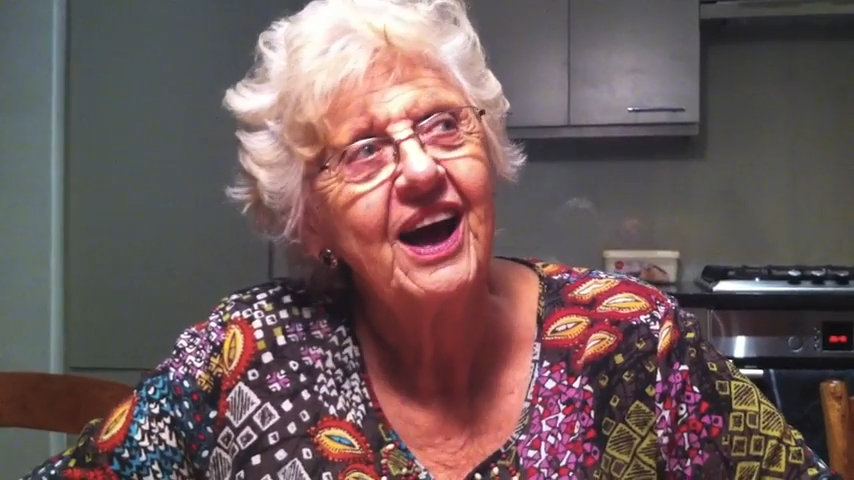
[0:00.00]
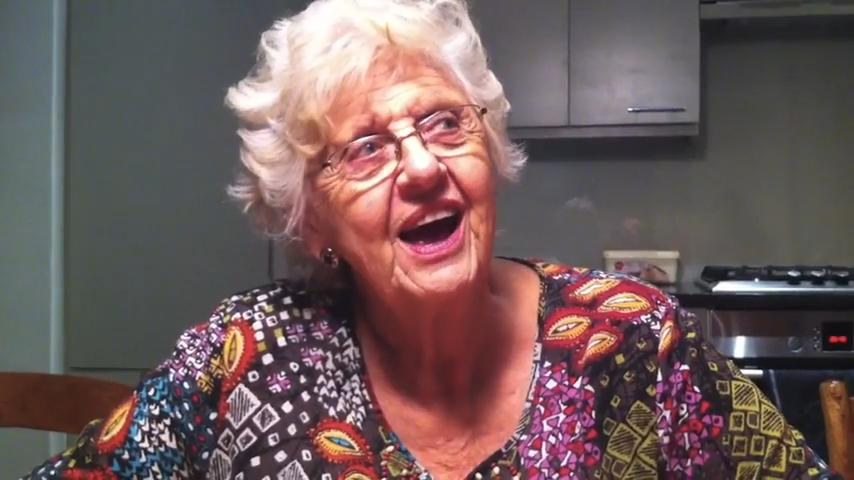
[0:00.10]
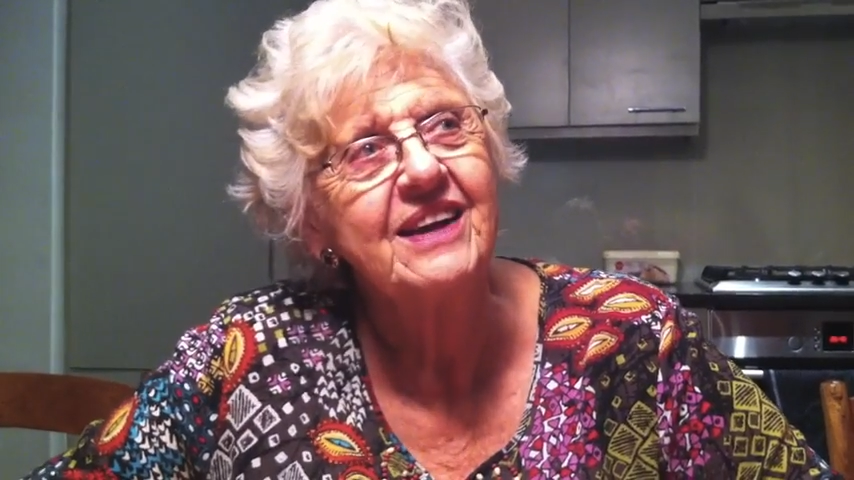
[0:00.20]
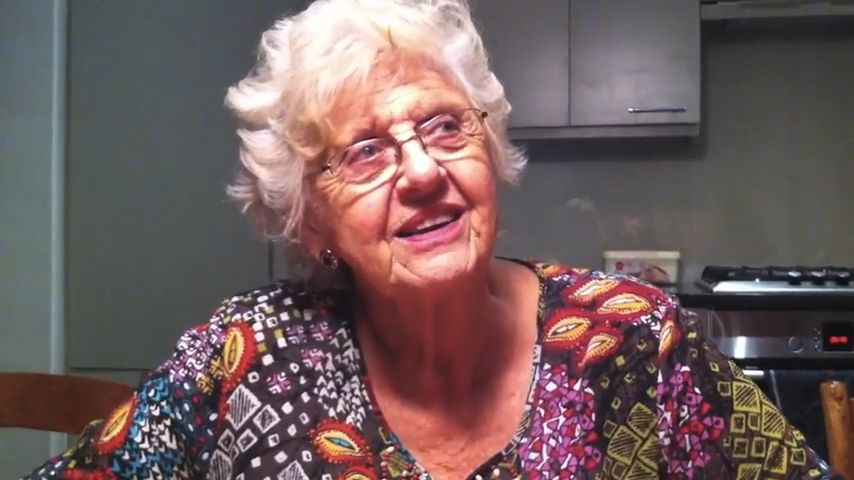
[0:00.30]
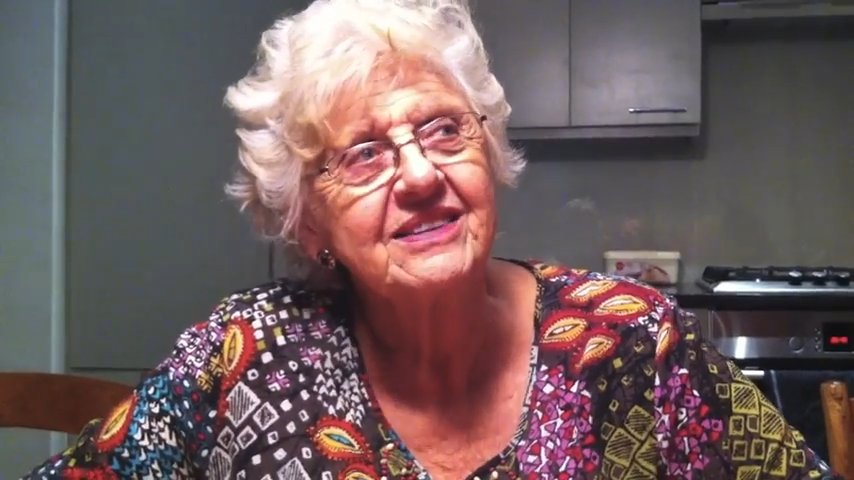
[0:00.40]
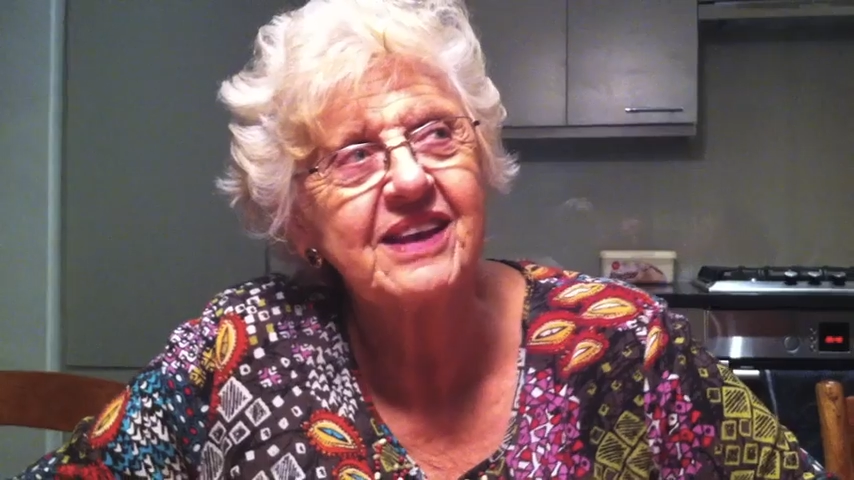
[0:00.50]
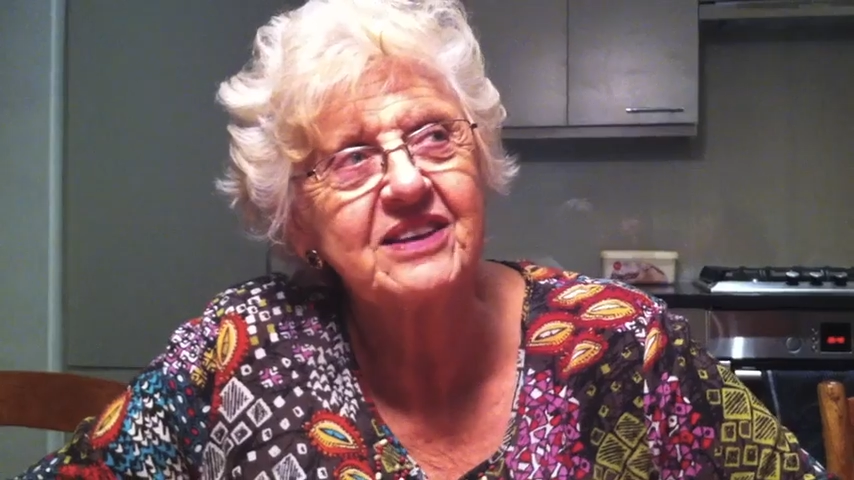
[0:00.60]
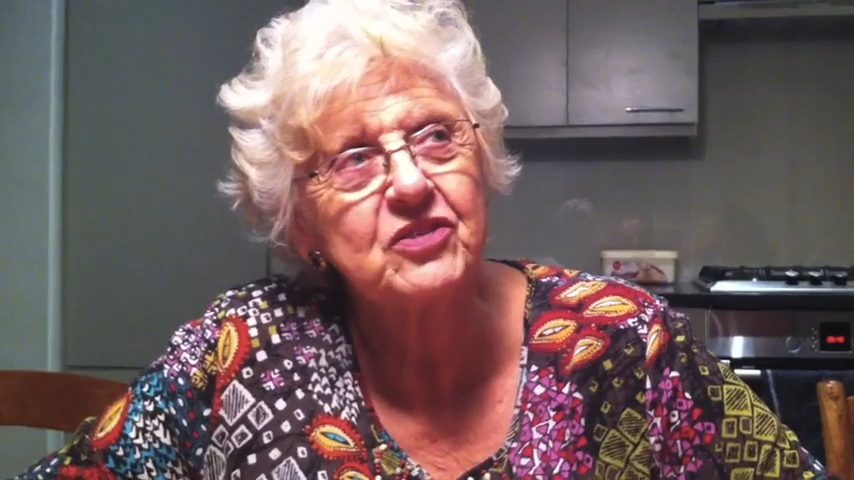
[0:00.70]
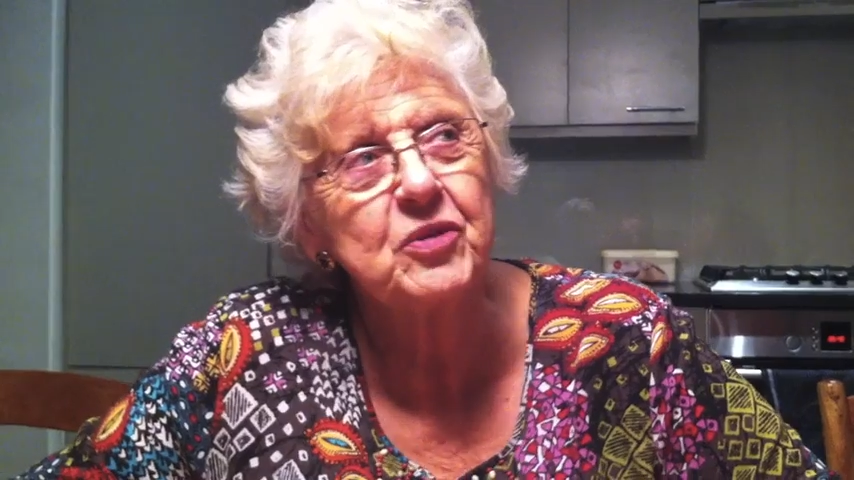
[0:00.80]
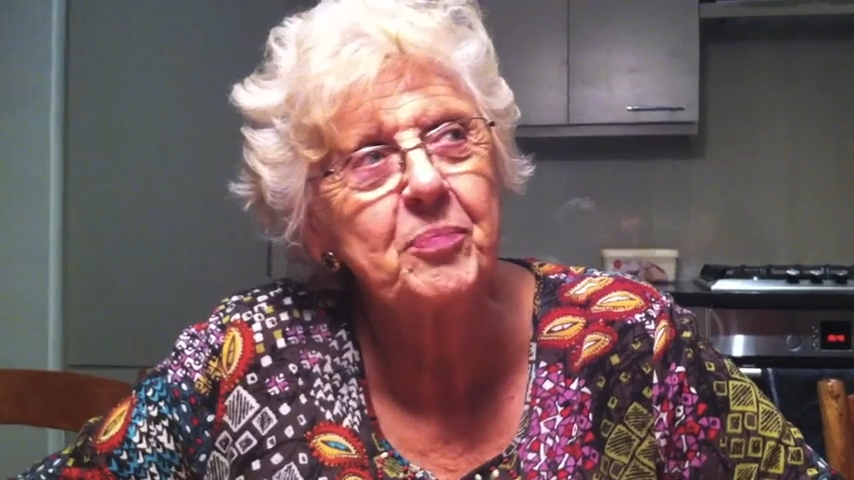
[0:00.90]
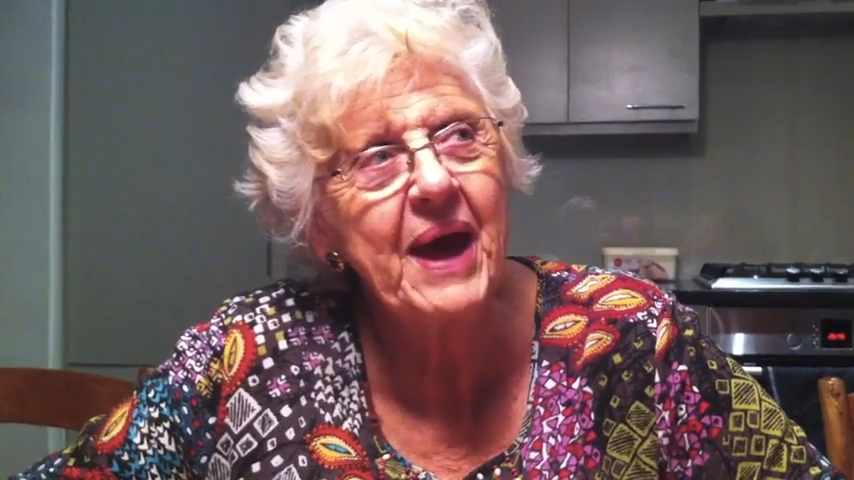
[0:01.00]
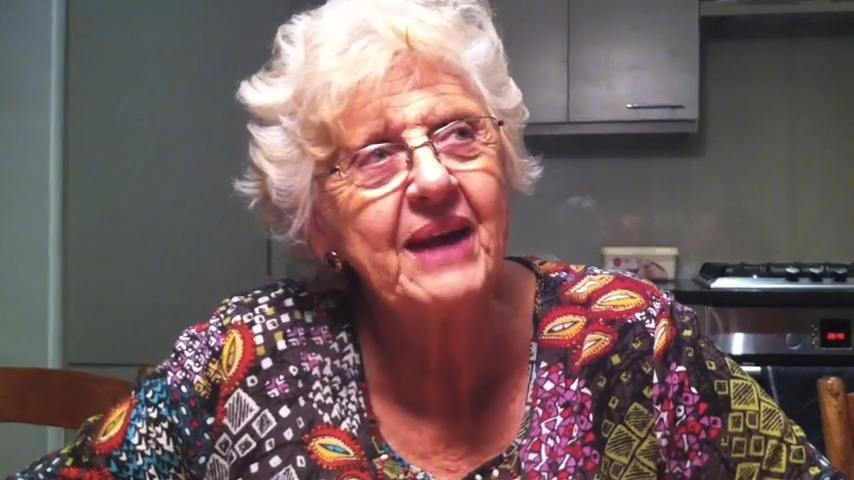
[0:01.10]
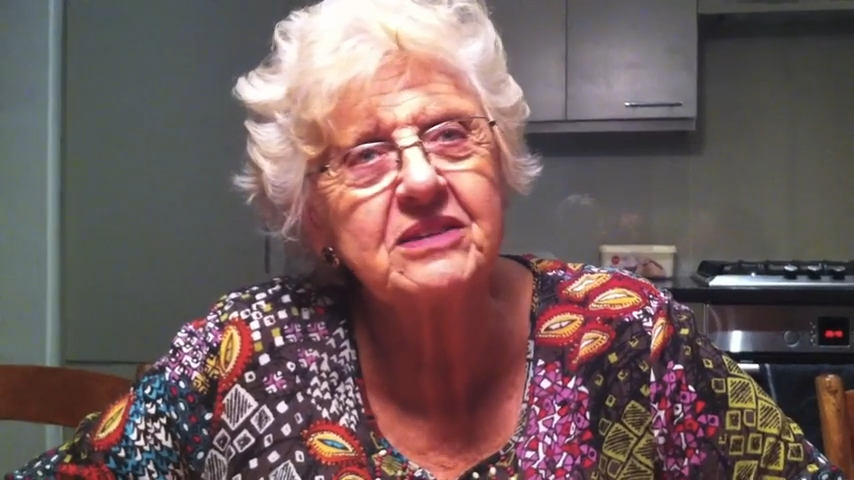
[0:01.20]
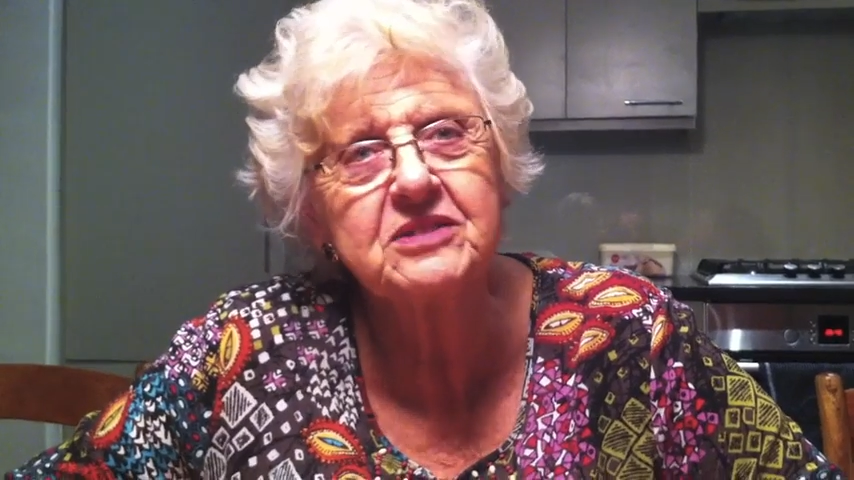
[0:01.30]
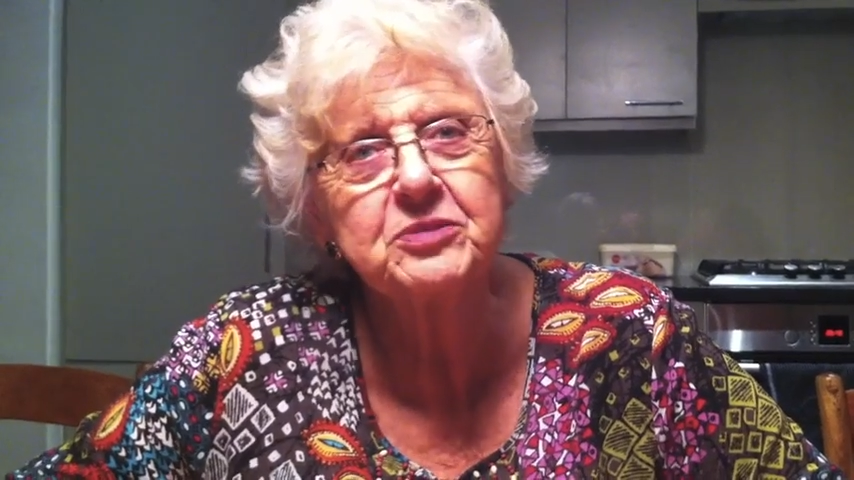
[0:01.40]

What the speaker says: and I sat on the panel